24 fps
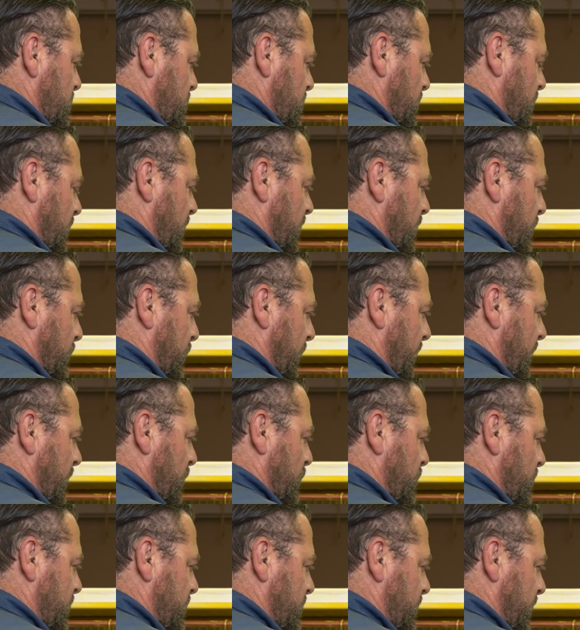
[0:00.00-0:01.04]
Uh, the powder
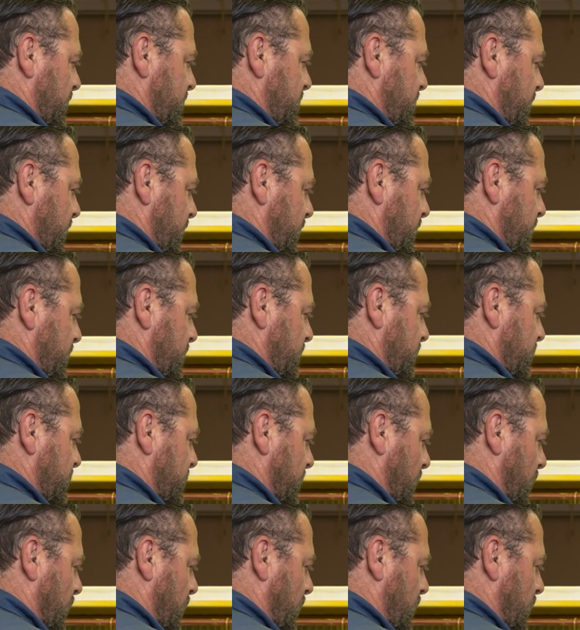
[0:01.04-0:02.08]
would just hit and
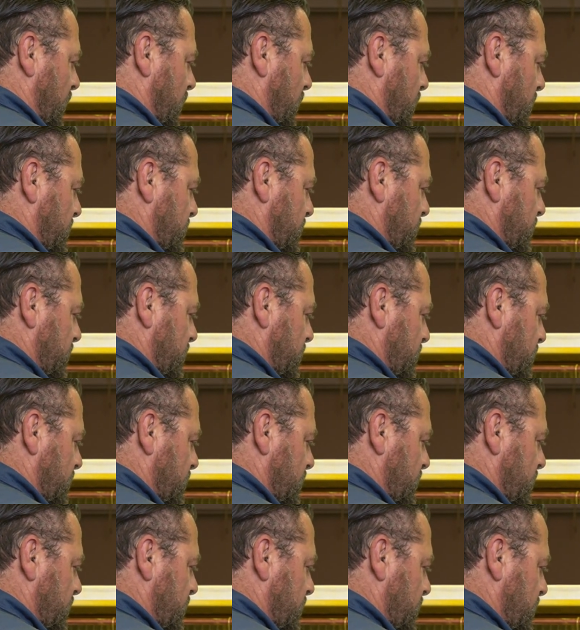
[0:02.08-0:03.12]
fall off.
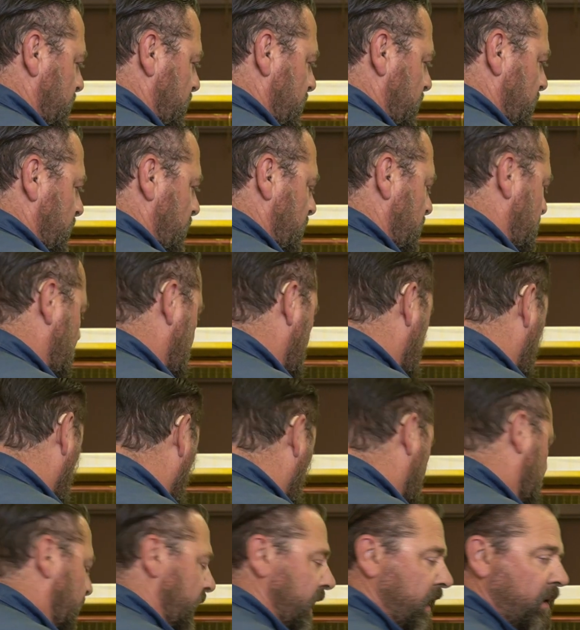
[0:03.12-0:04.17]

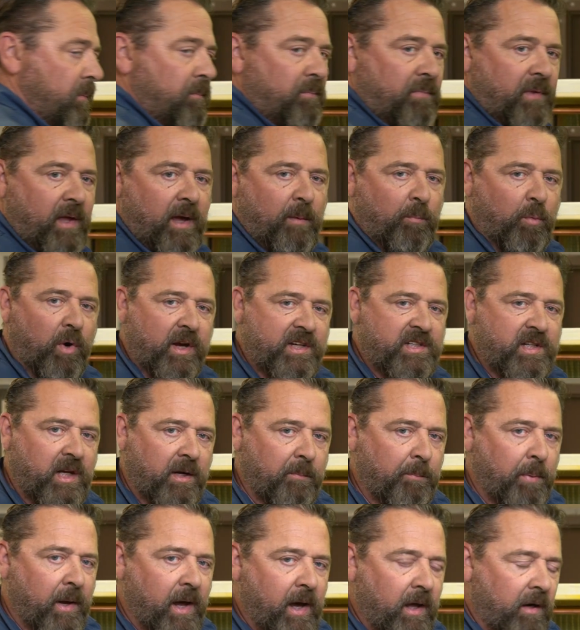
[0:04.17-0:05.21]
Okay, I'm
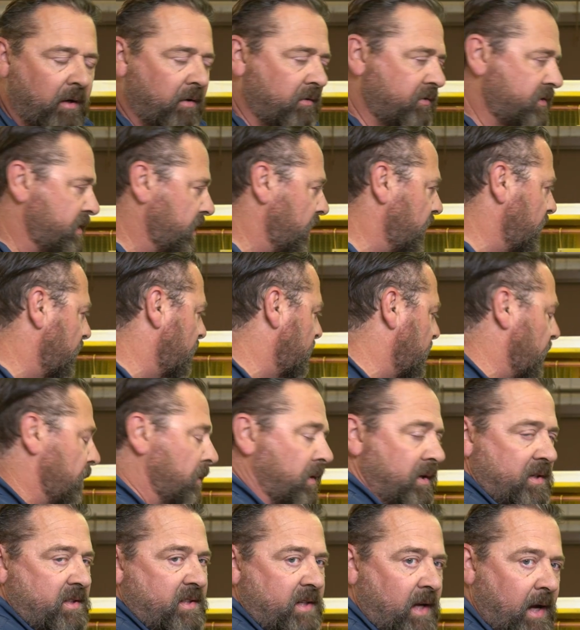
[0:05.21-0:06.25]
wasting powder, so I
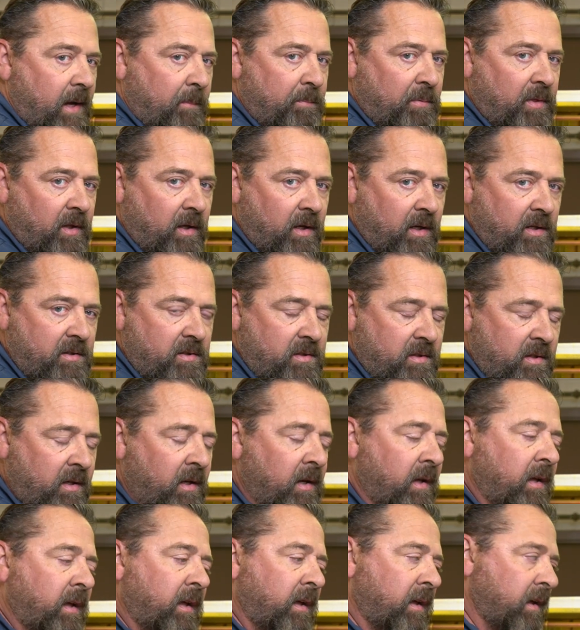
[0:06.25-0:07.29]
want to stop this.
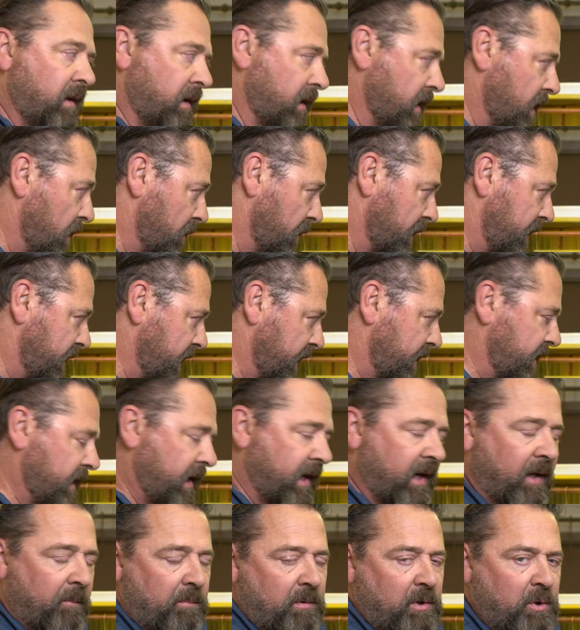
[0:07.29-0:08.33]
I want to kick
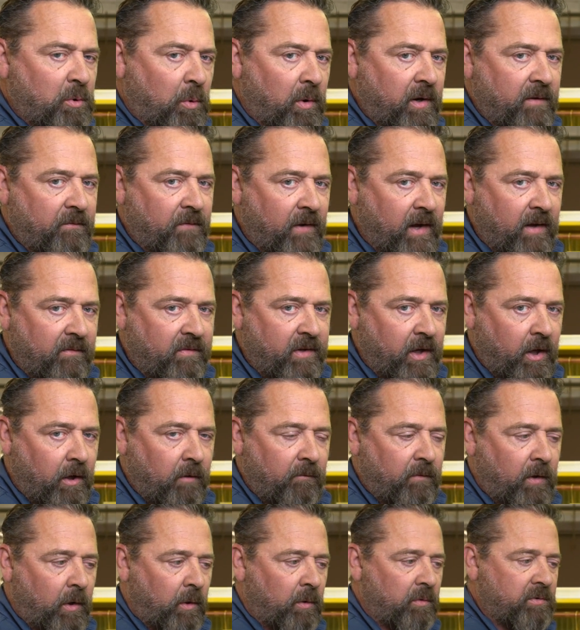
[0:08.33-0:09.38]
that up to twenty-five
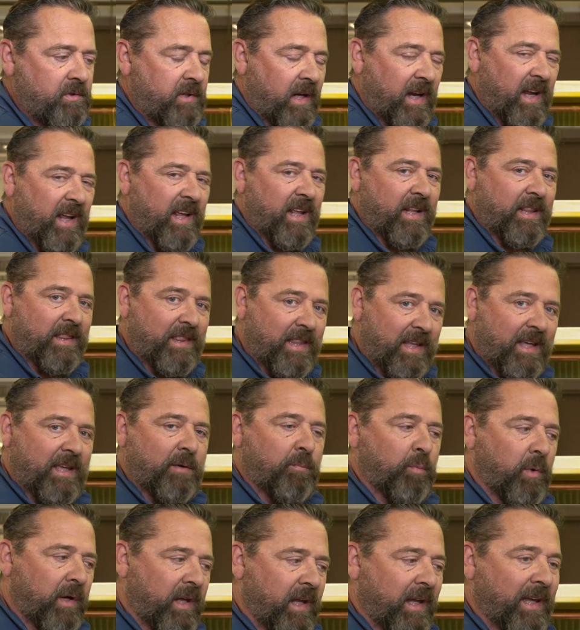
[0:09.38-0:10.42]
kilovolts, and
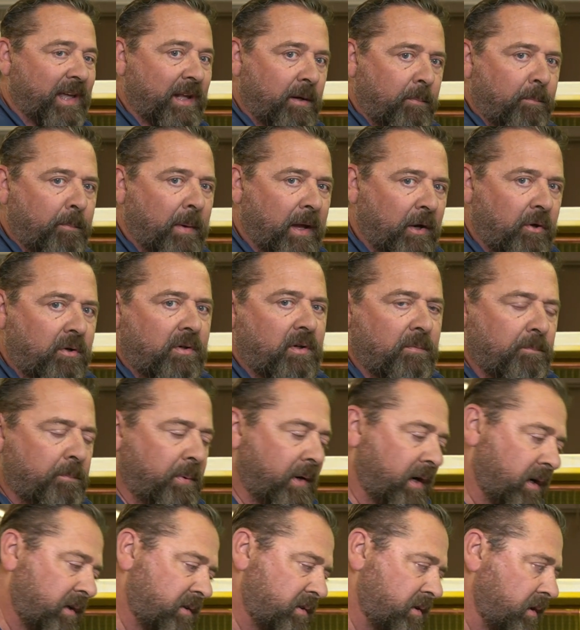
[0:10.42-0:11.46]
then we can get a better
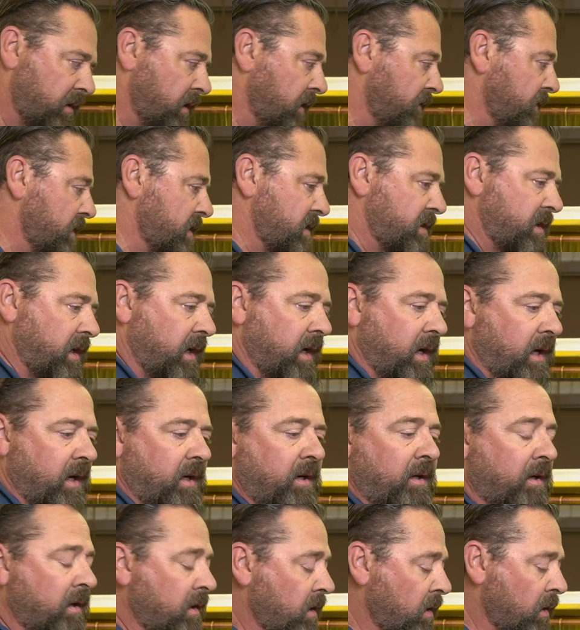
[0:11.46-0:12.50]
comparison of this
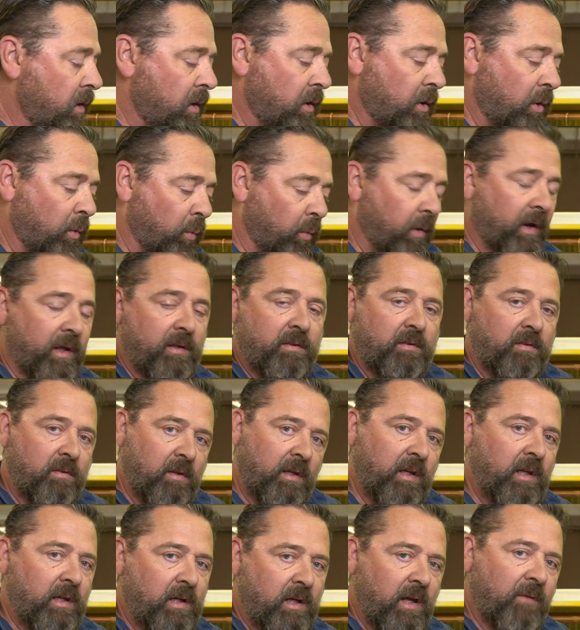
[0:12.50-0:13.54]
gun with
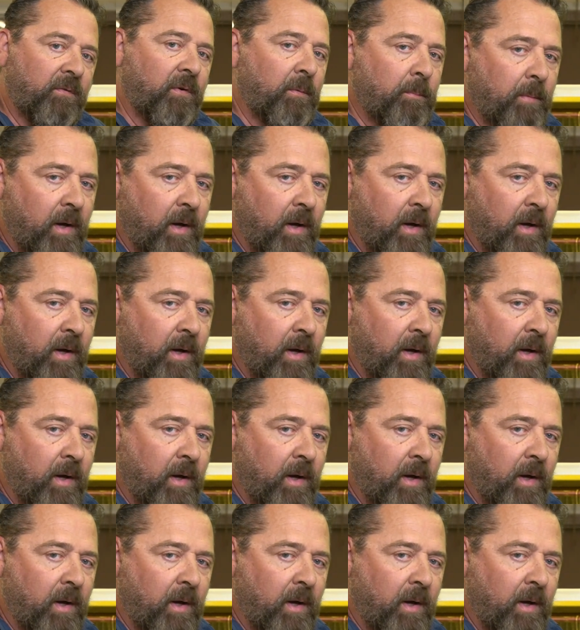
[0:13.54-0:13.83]
the different